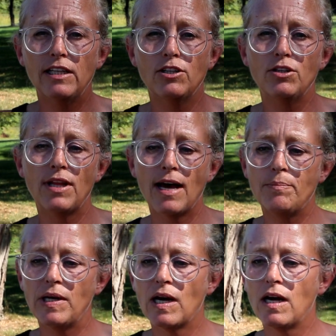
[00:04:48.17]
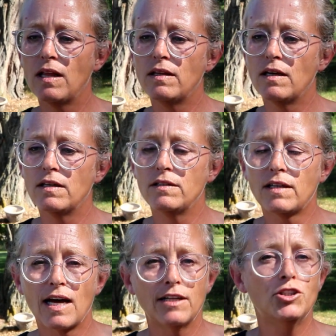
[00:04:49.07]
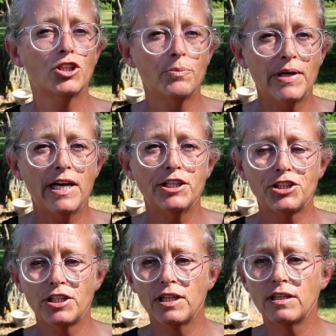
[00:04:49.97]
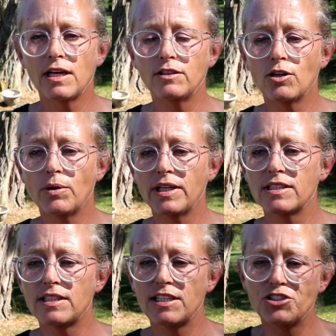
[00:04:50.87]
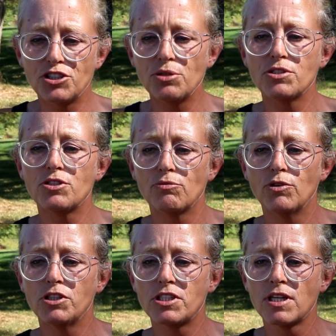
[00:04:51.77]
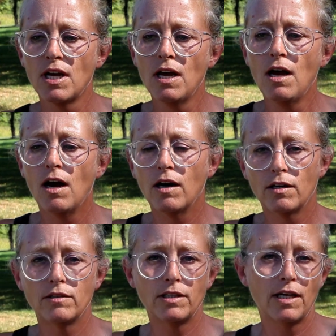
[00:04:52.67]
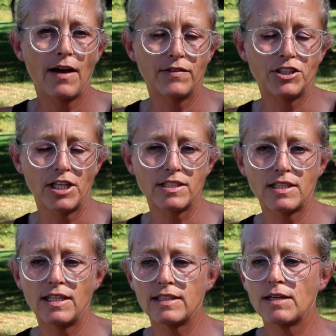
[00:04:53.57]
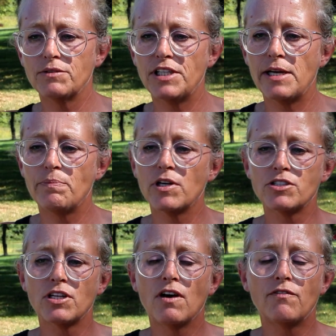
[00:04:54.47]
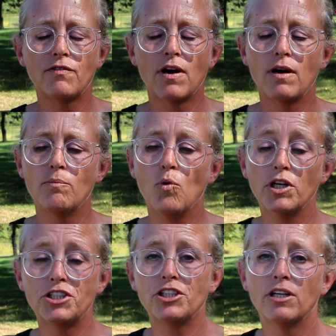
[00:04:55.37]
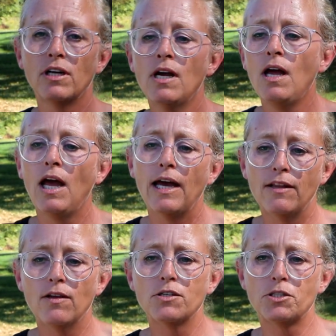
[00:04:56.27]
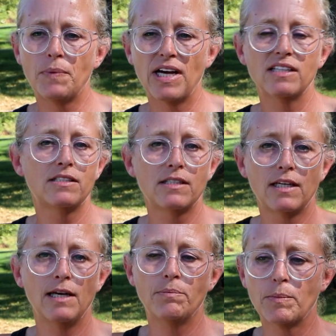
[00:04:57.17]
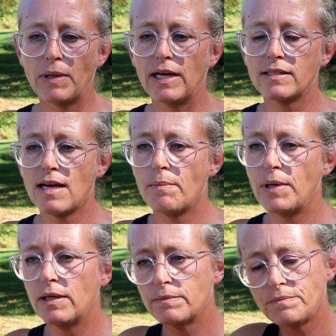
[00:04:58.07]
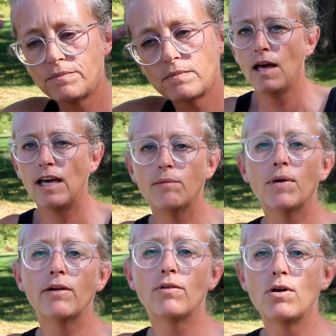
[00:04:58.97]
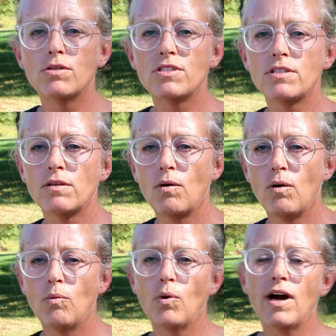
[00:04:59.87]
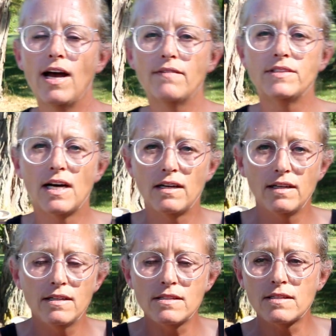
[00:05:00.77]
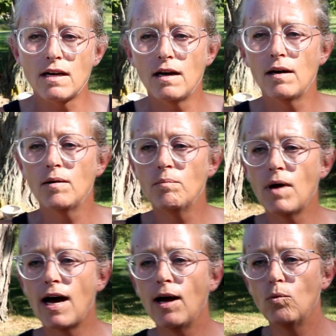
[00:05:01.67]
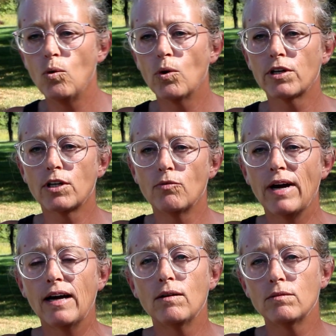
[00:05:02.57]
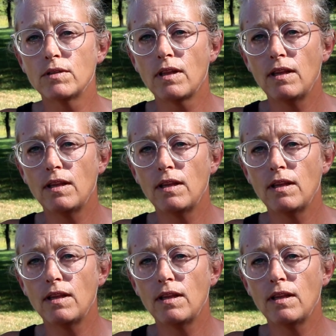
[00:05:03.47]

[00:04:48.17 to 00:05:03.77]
need to do that beyond the kind of germination and growing in stage. As soon as the roots have a chance to get down deep, there's enough moisture in those beds to keep the plants happy. In my rows where I have dahlias, I will work around